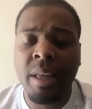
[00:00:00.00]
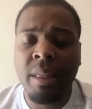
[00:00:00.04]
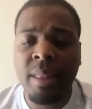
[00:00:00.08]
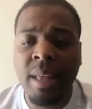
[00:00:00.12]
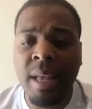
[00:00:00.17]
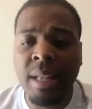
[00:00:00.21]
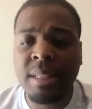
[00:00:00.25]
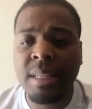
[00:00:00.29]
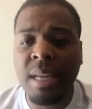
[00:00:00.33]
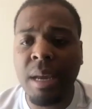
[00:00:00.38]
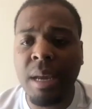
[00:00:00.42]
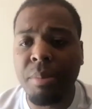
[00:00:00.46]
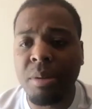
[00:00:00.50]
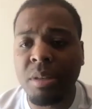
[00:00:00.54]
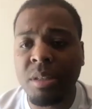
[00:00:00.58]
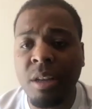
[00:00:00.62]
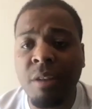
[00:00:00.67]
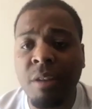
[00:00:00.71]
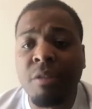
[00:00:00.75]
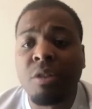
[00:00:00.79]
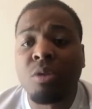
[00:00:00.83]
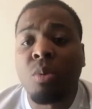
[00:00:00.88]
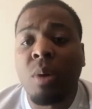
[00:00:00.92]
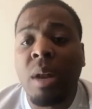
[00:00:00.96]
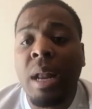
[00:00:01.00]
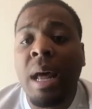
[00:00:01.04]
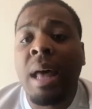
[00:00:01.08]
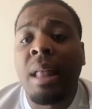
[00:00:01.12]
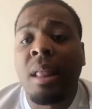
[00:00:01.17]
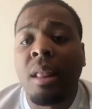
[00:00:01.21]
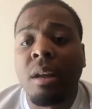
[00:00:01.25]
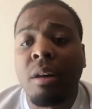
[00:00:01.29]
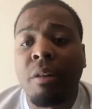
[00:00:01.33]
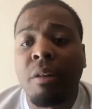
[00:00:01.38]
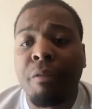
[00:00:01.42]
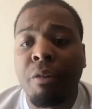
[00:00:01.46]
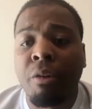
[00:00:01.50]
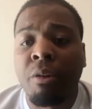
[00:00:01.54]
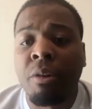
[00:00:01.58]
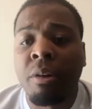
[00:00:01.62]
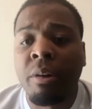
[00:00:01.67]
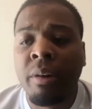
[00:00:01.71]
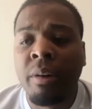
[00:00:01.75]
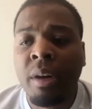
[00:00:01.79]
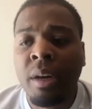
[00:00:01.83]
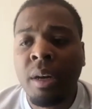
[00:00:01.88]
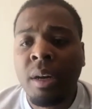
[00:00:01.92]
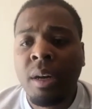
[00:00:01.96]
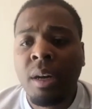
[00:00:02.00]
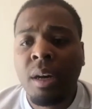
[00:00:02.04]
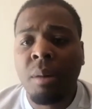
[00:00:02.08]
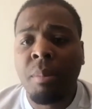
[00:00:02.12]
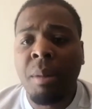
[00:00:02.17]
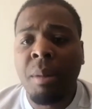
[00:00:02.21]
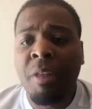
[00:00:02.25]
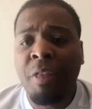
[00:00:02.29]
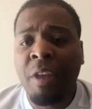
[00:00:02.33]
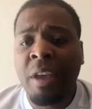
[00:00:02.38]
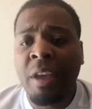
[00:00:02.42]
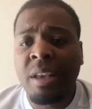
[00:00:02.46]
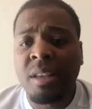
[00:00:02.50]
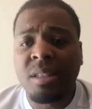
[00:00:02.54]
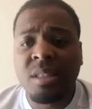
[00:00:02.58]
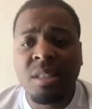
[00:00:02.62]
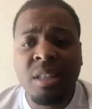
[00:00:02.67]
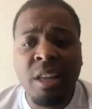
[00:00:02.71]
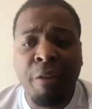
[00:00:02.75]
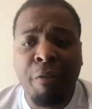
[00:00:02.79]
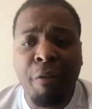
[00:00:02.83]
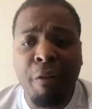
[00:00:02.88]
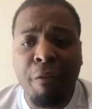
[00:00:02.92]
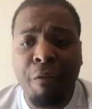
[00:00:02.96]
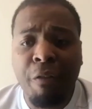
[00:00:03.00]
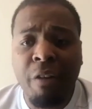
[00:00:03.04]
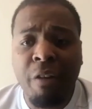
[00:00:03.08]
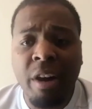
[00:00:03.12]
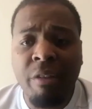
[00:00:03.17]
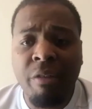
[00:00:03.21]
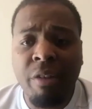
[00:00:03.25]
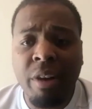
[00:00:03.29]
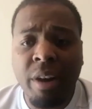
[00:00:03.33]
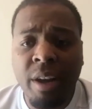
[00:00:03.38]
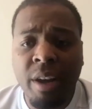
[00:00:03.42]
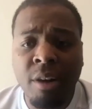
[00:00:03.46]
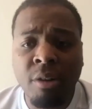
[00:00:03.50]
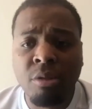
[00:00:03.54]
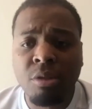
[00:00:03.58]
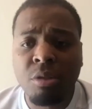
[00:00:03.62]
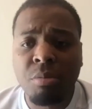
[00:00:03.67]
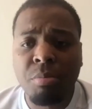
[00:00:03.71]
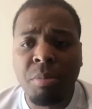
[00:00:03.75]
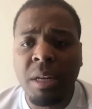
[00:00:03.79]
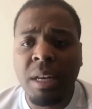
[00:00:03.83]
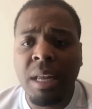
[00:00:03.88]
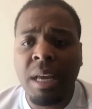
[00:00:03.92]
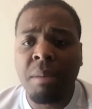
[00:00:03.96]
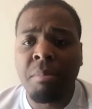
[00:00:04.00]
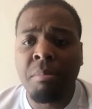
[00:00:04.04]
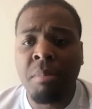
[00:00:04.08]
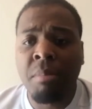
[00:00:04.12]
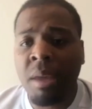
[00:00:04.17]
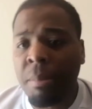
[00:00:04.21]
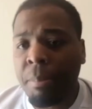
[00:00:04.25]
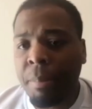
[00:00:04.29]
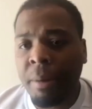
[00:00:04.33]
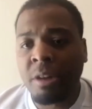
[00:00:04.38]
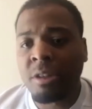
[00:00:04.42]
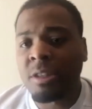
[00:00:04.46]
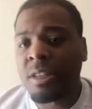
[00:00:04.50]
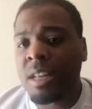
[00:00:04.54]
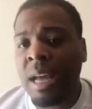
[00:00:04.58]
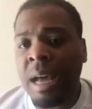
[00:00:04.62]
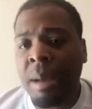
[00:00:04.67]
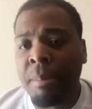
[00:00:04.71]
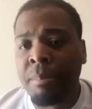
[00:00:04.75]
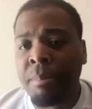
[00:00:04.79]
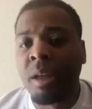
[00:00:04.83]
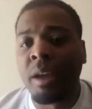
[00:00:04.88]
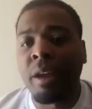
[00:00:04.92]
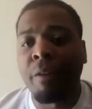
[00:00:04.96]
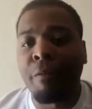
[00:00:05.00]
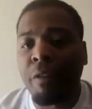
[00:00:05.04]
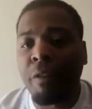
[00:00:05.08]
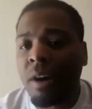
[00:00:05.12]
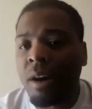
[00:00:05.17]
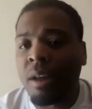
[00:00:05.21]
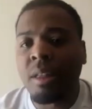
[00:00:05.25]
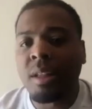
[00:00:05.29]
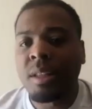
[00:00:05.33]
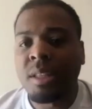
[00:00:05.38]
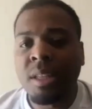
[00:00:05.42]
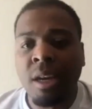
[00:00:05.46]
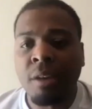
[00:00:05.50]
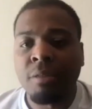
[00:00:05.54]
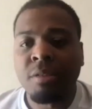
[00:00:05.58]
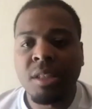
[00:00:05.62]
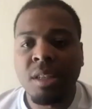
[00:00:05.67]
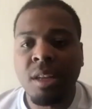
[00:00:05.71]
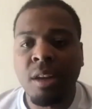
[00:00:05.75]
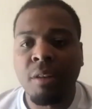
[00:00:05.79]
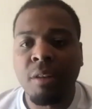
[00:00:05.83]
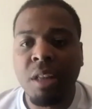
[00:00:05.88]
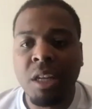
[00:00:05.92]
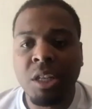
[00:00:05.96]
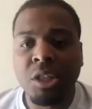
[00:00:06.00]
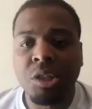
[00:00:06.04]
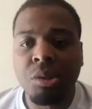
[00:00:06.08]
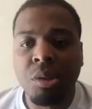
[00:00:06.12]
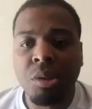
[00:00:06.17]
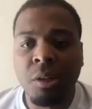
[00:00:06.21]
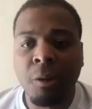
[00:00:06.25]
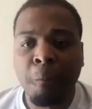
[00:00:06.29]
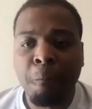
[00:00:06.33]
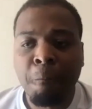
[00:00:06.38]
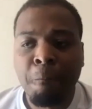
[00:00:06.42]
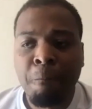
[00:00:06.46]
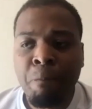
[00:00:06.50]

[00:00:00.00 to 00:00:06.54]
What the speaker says: That type of stuff is what I look for. I think it's different for every coach, but like me personally, I'm looking for all the tough stuff that you do.